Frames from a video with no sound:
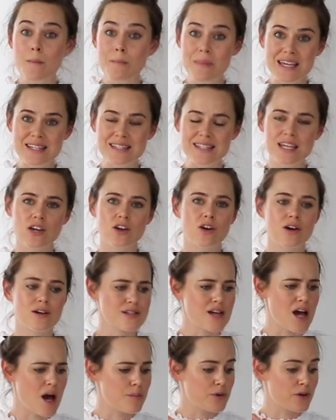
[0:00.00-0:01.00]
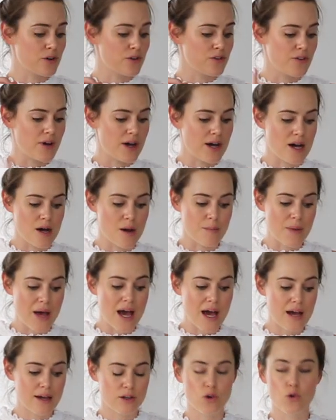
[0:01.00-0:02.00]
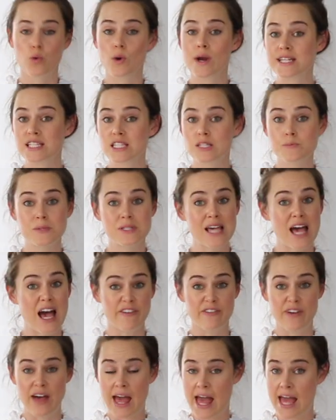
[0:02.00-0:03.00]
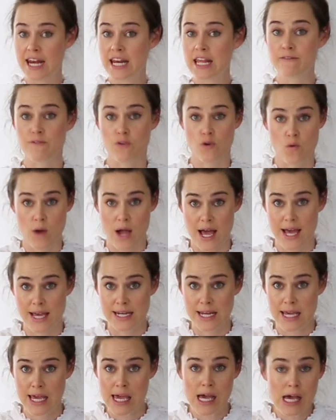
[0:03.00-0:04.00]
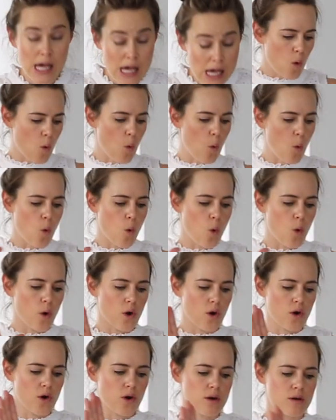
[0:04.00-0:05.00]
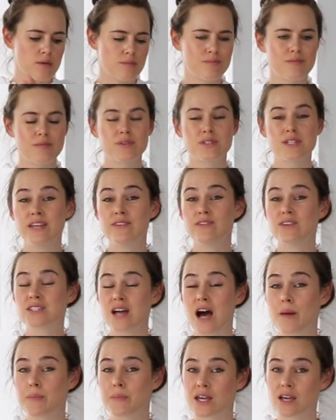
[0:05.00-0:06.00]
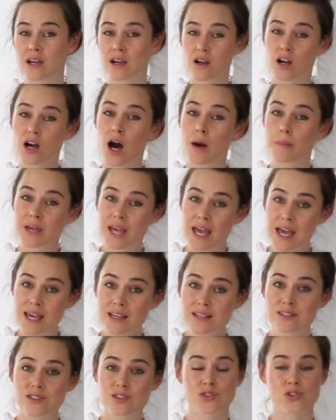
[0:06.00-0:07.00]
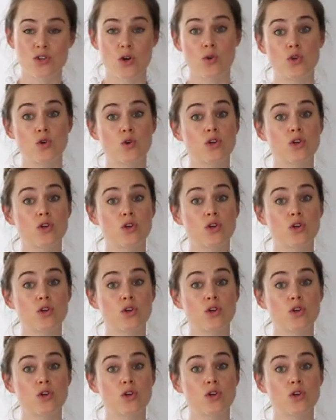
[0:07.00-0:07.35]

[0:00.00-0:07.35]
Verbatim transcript: amazing on top of um, crisps of any variety or even topping cupcakes so you